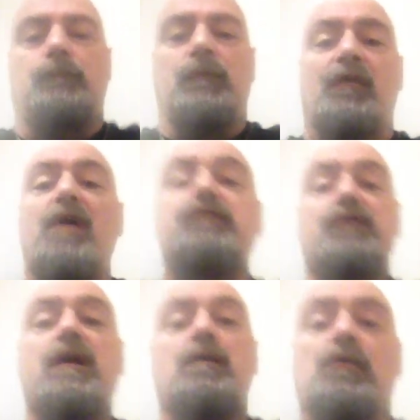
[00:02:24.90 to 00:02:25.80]
If I
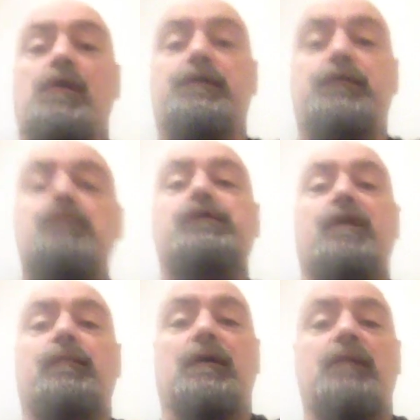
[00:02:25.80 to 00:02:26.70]
say I'm going to do
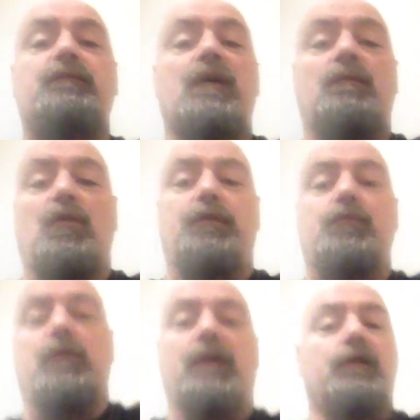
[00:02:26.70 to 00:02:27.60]
something, I fucking will
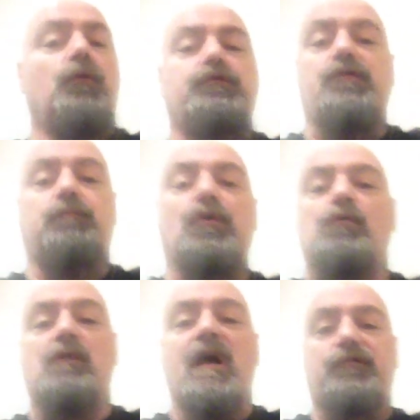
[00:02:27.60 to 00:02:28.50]
do it. I don't just
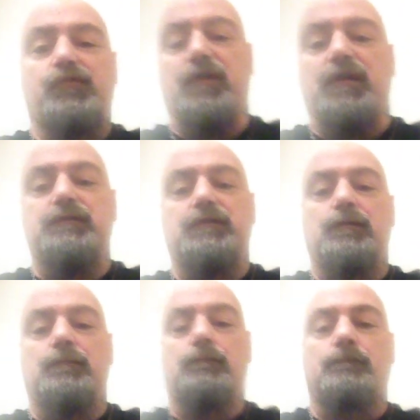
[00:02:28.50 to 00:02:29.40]
procrastinate.
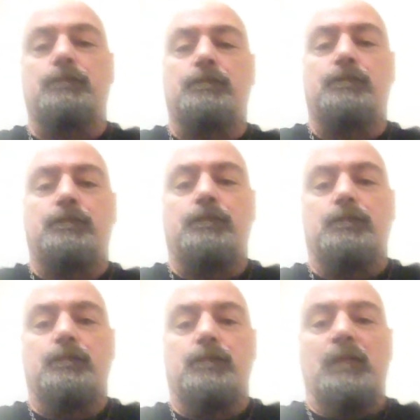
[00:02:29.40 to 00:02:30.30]

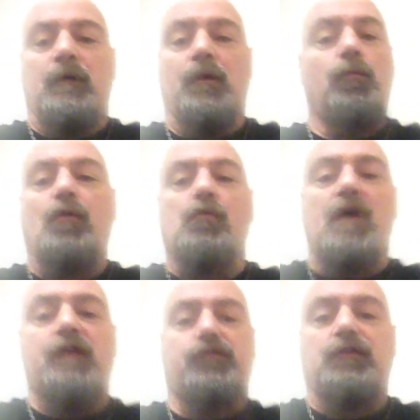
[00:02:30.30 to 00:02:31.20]
I don't
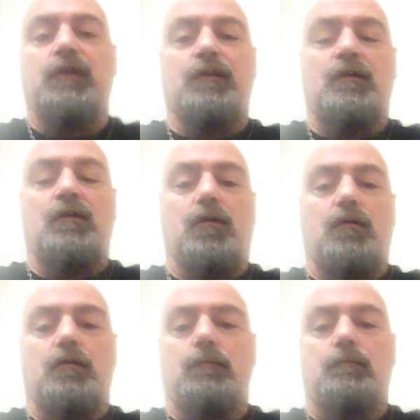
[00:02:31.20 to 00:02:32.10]
procrastinate at
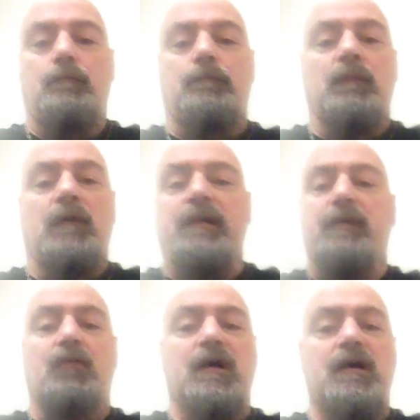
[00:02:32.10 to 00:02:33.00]
all. I
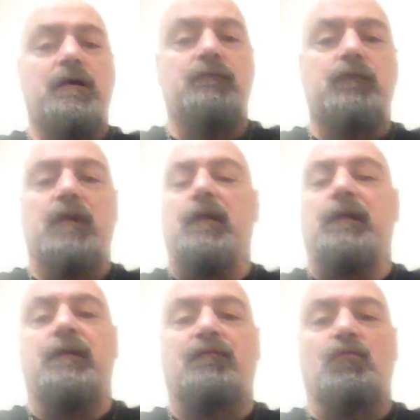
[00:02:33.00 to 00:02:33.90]
never have, and
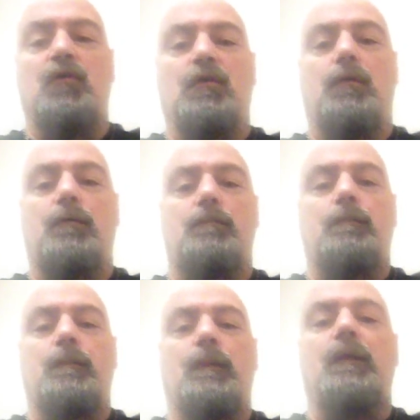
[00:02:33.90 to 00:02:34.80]
I never will.
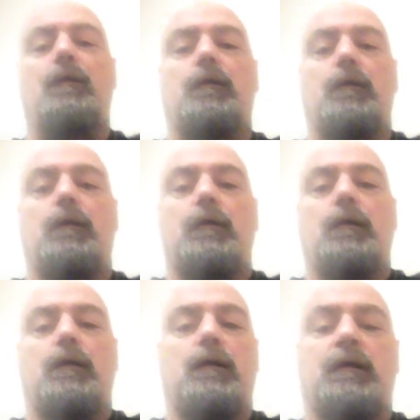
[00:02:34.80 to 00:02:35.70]

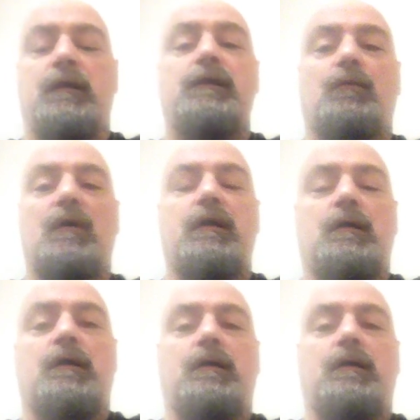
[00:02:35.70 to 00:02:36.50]
And anyway,